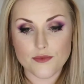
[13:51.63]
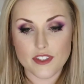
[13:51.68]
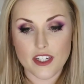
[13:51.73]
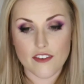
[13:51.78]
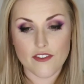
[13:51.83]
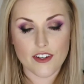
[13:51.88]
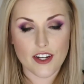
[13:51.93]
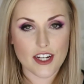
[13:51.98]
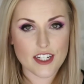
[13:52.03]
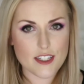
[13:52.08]

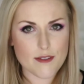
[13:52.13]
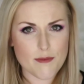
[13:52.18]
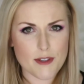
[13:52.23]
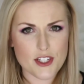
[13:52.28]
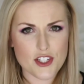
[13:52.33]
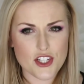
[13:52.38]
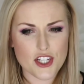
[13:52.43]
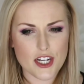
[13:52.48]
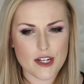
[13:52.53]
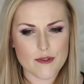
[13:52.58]
I forgot to
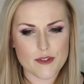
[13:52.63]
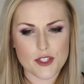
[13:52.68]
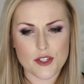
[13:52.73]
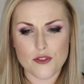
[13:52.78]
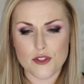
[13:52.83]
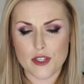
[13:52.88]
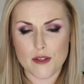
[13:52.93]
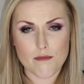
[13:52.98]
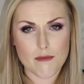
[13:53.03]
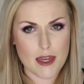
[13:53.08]
mention I was
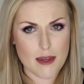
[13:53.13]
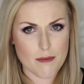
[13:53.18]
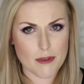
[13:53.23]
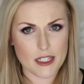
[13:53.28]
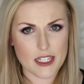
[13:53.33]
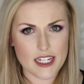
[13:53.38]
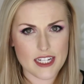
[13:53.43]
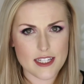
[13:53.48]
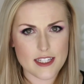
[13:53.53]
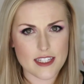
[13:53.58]
using
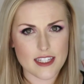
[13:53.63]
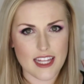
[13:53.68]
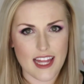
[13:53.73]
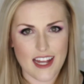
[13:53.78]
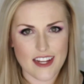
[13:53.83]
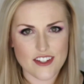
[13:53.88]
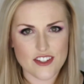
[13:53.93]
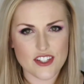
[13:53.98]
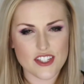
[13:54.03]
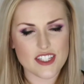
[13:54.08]
Maybelline's
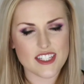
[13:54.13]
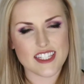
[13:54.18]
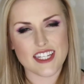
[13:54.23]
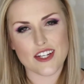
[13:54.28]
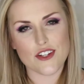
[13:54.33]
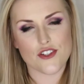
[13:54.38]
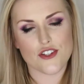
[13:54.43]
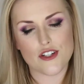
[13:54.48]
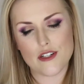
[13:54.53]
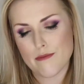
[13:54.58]
Lash
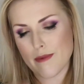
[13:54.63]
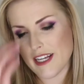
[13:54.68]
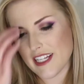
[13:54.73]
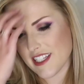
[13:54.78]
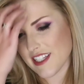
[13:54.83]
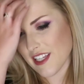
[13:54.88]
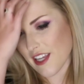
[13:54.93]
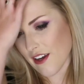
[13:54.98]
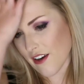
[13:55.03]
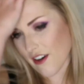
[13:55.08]
Sensational
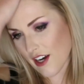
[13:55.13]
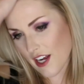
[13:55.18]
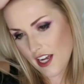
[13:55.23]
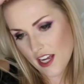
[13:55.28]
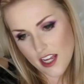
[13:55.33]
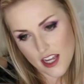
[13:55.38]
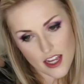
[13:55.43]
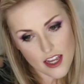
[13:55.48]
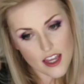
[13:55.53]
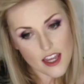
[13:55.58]

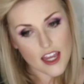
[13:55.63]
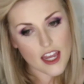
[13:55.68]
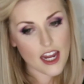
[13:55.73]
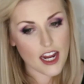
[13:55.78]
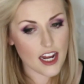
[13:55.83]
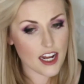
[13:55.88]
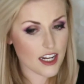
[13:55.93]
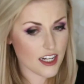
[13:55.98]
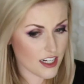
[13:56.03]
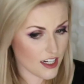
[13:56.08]
Mascara,
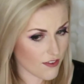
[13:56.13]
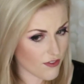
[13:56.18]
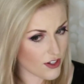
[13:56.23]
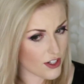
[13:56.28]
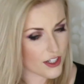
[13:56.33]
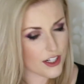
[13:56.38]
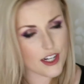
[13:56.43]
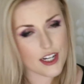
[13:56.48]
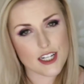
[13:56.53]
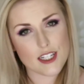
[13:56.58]
and if
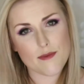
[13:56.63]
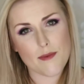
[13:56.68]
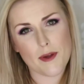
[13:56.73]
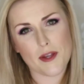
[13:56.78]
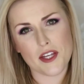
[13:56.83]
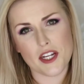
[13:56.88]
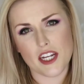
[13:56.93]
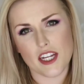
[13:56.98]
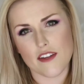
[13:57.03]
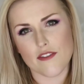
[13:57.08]
you're curious
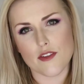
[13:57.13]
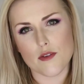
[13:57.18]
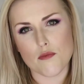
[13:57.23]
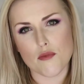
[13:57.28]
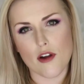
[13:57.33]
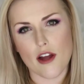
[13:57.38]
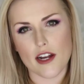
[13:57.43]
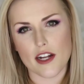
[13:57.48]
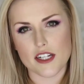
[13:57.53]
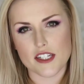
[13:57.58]
about any of the
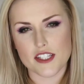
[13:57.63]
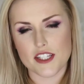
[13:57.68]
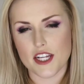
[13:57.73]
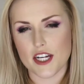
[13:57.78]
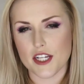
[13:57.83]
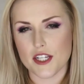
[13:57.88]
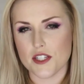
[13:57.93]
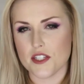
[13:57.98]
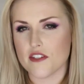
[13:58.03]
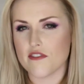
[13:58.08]
products that I
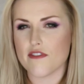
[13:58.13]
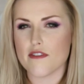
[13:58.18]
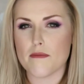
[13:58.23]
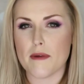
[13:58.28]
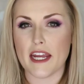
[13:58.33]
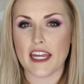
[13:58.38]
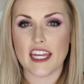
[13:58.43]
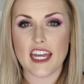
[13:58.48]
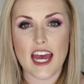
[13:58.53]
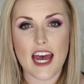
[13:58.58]
used for
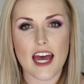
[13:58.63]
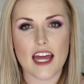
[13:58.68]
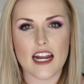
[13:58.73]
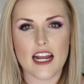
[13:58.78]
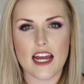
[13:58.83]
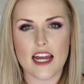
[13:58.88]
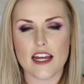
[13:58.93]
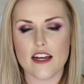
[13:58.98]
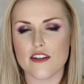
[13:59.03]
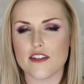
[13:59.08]
my cat
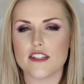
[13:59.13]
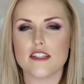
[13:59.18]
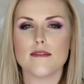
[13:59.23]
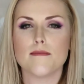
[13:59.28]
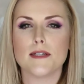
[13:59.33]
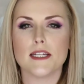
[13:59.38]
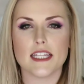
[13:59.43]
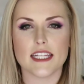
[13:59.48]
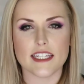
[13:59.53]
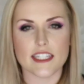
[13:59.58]
eye, I'll still
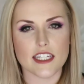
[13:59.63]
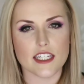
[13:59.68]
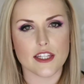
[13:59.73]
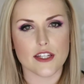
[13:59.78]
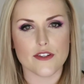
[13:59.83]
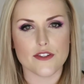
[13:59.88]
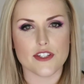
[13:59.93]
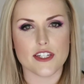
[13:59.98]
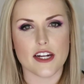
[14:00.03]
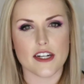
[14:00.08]
be linking
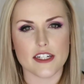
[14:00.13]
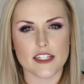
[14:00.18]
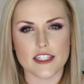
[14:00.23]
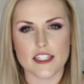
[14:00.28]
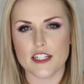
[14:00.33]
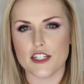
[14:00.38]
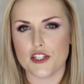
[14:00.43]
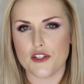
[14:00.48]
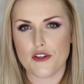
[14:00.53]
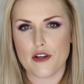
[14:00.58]
those down in the
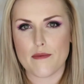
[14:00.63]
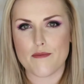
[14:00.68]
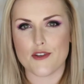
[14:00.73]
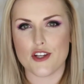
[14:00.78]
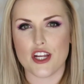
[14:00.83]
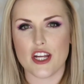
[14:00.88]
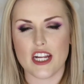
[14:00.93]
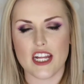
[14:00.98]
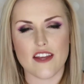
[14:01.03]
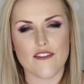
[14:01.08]

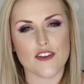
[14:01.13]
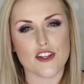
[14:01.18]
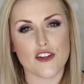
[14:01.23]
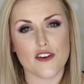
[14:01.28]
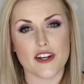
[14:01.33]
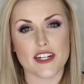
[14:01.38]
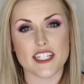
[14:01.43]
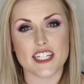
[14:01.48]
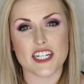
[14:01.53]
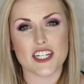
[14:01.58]
description even though
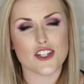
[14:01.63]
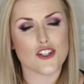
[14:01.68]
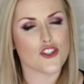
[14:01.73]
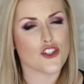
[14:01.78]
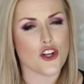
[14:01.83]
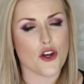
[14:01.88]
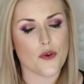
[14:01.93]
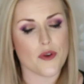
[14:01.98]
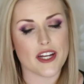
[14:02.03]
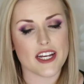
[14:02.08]
I didn't
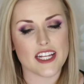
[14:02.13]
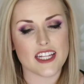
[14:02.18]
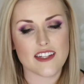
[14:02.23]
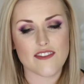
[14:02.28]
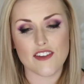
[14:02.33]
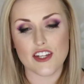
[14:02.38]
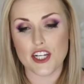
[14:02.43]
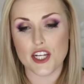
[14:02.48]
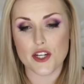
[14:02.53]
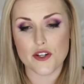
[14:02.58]
show it in the
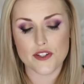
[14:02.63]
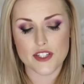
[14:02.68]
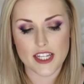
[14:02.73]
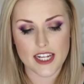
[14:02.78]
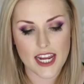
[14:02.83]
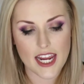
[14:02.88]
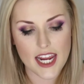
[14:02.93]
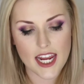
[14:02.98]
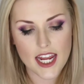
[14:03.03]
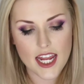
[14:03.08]
video
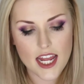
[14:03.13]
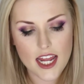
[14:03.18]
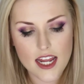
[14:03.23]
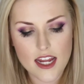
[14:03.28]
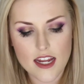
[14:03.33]
today.